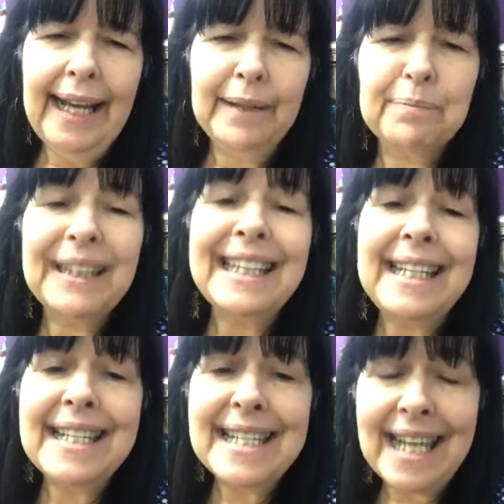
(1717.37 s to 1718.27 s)
And
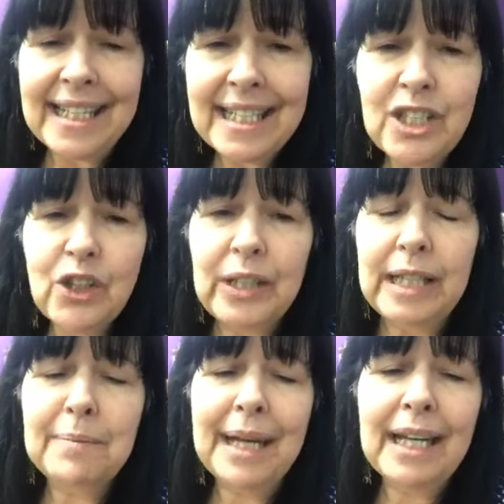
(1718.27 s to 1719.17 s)
please send in your
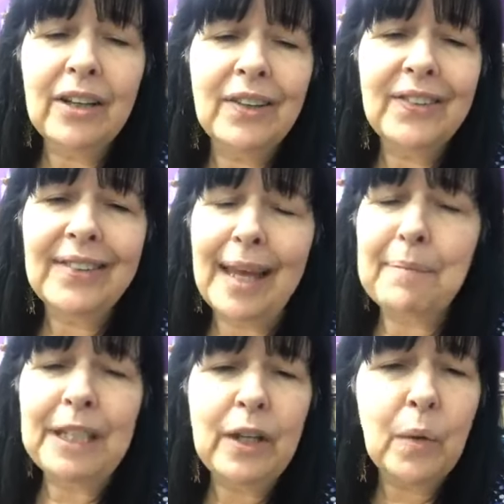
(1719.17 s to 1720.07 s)
emails.
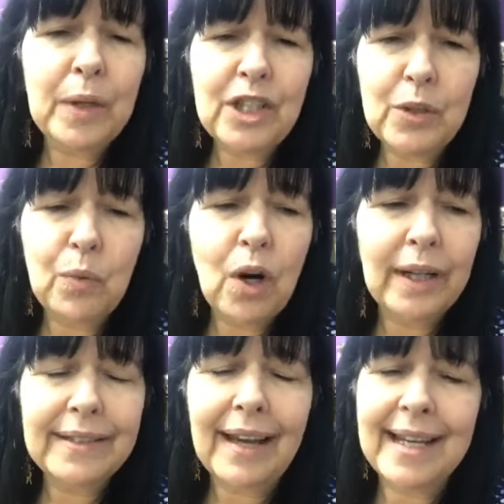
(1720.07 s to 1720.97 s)
Let me know what you
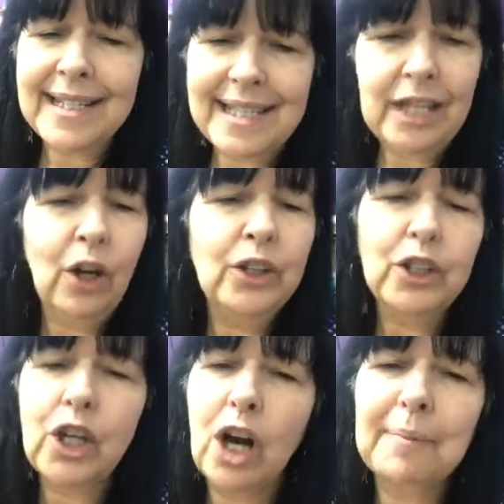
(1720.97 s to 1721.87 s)
want. I see all
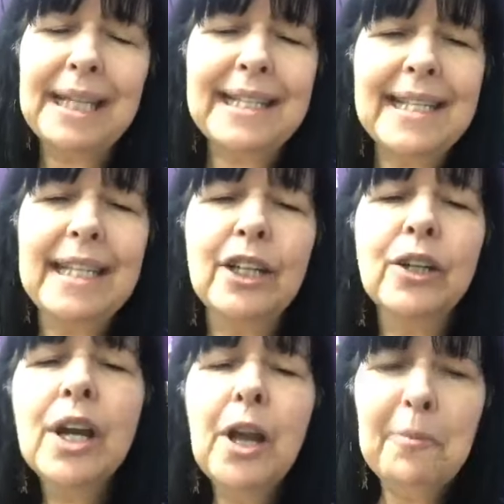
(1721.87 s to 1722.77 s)
your comments
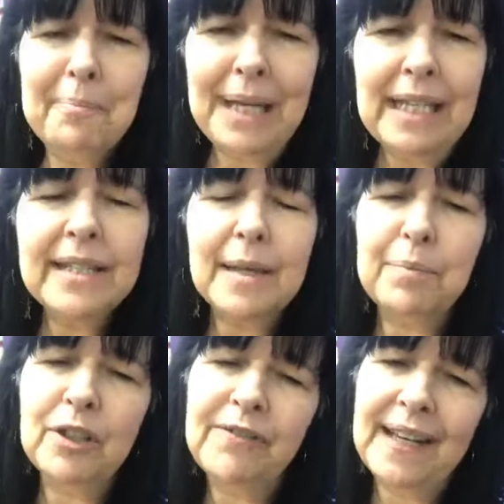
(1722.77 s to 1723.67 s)
here, mais c'est
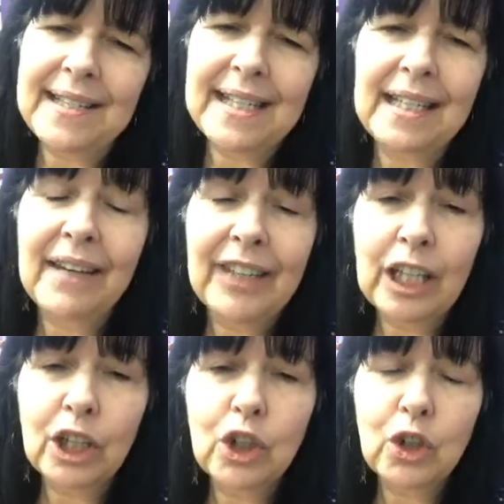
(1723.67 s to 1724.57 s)
plus facile
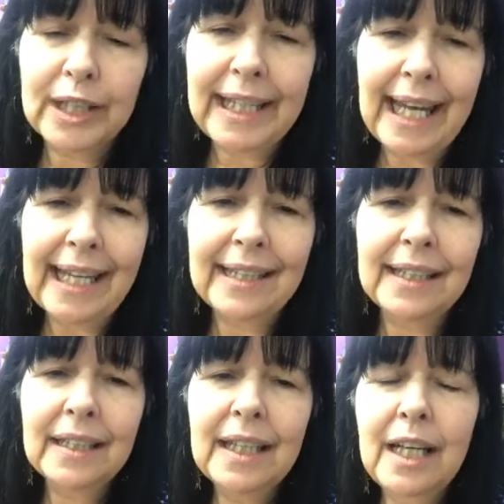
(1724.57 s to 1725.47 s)
avec un
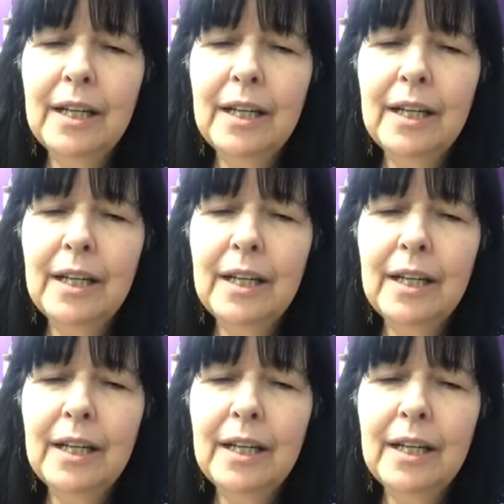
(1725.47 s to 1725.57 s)
courriel.